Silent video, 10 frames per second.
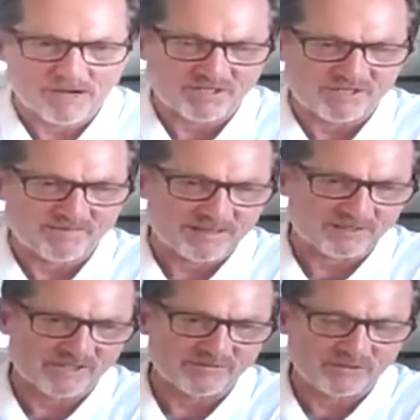precious
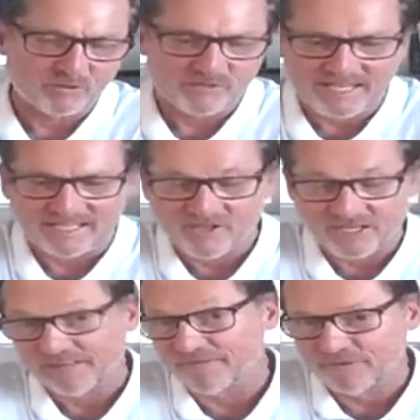metals, and of course,
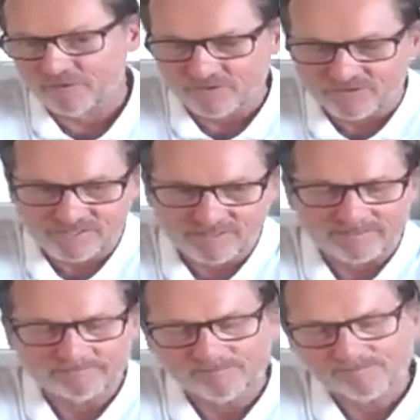energy and foods.
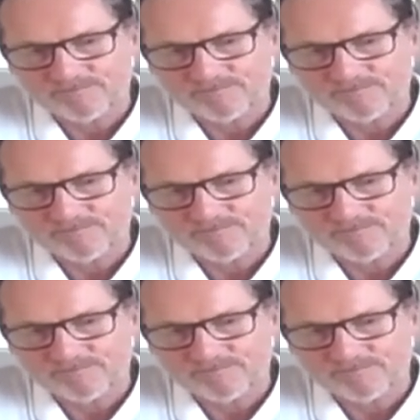